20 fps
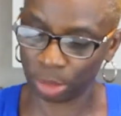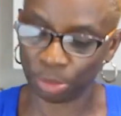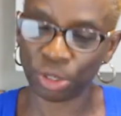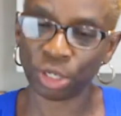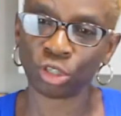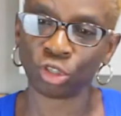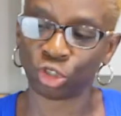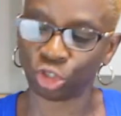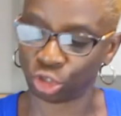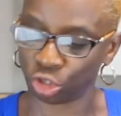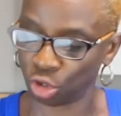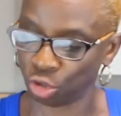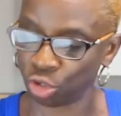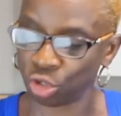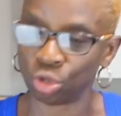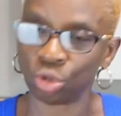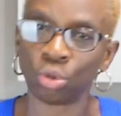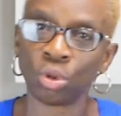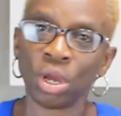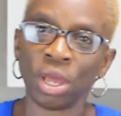I'm going to show
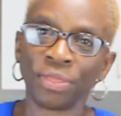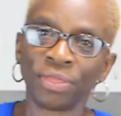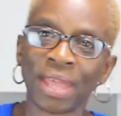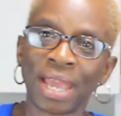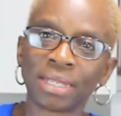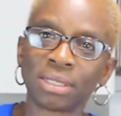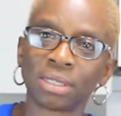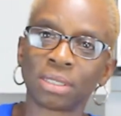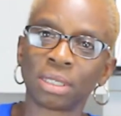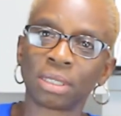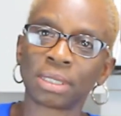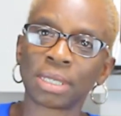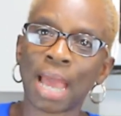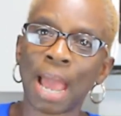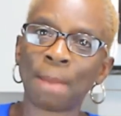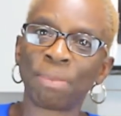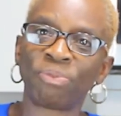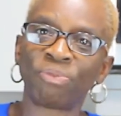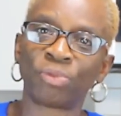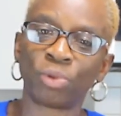you. That's the
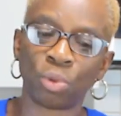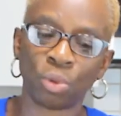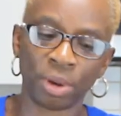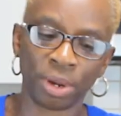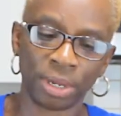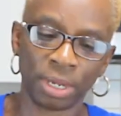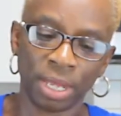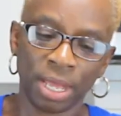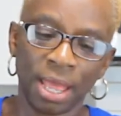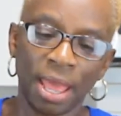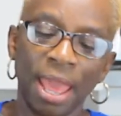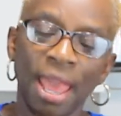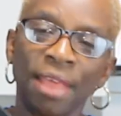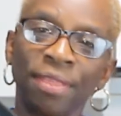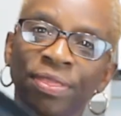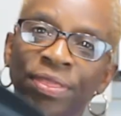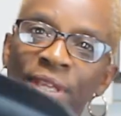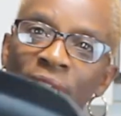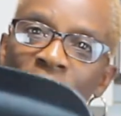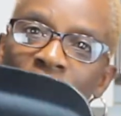top for it.
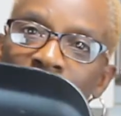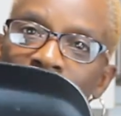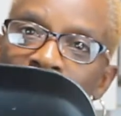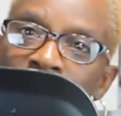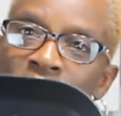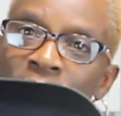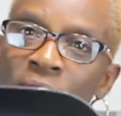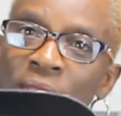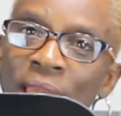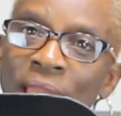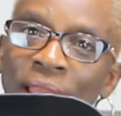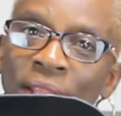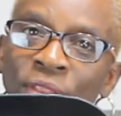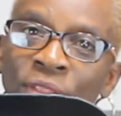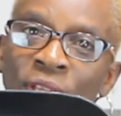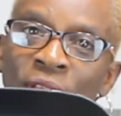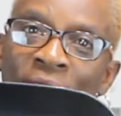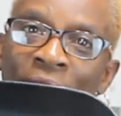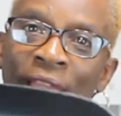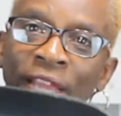And this is
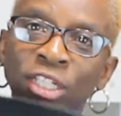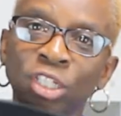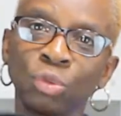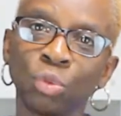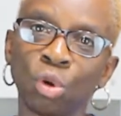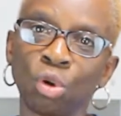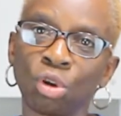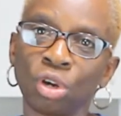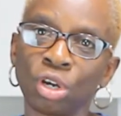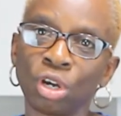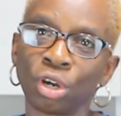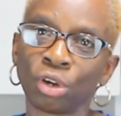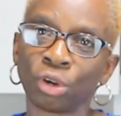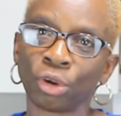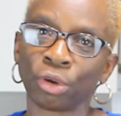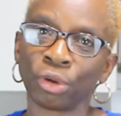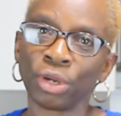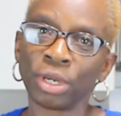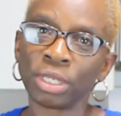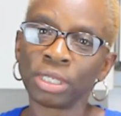the actual
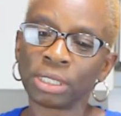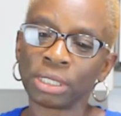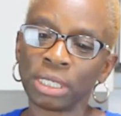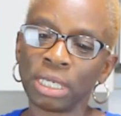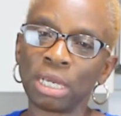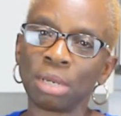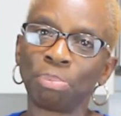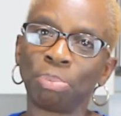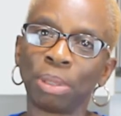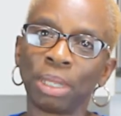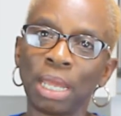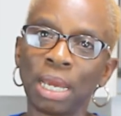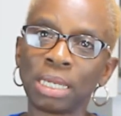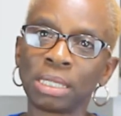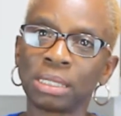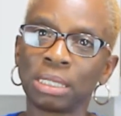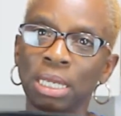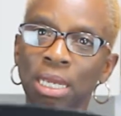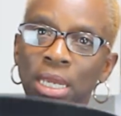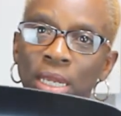cooker. See, it
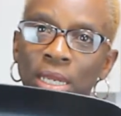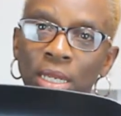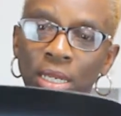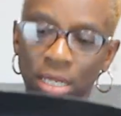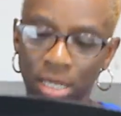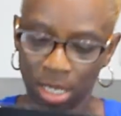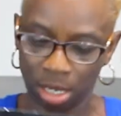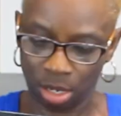plugs in.